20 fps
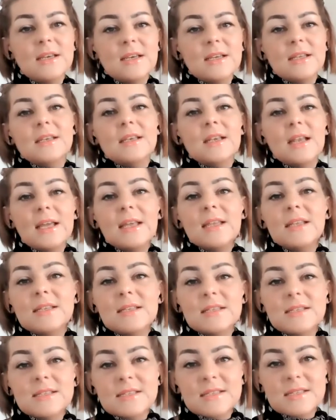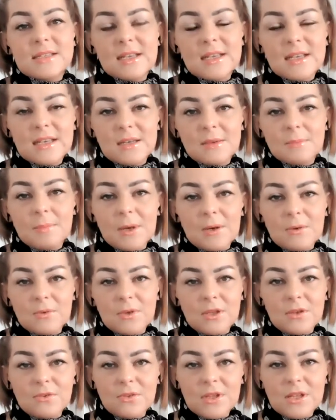enlightened state about
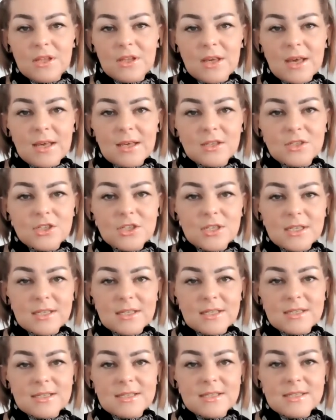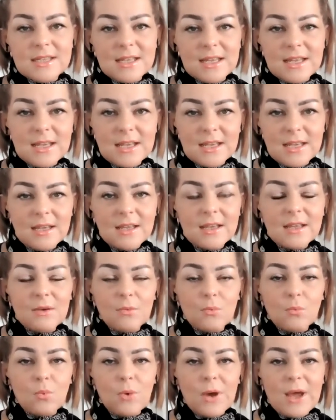you, that you actually can see
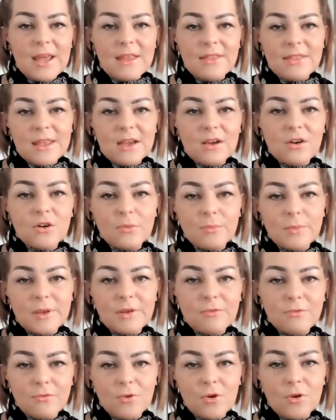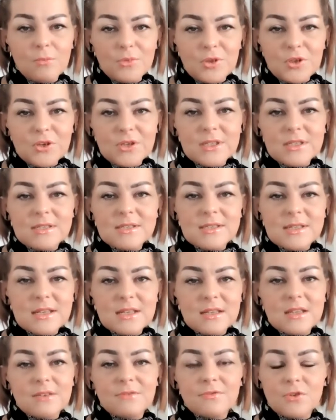where they're coming from. You can
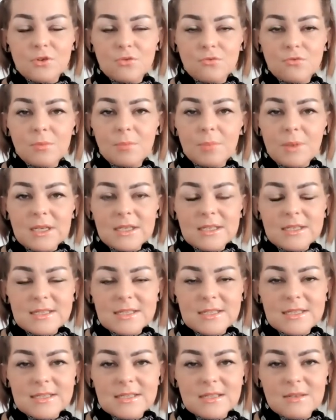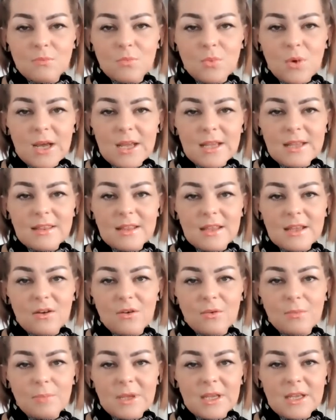see their vulnerabilities and why they
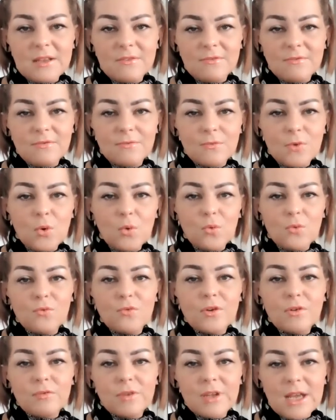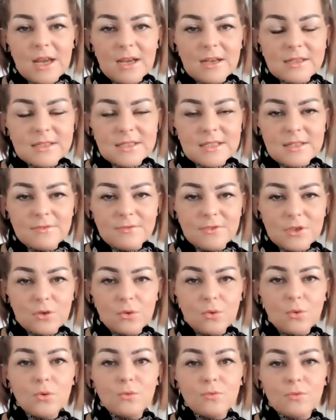are being overreactive and
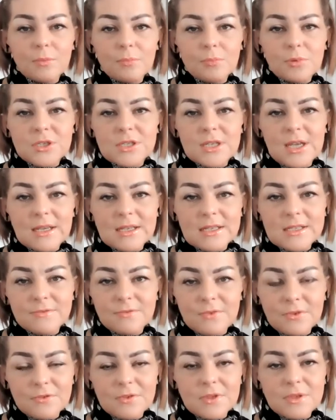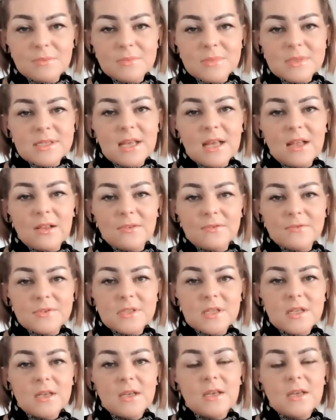overprotective of themselves.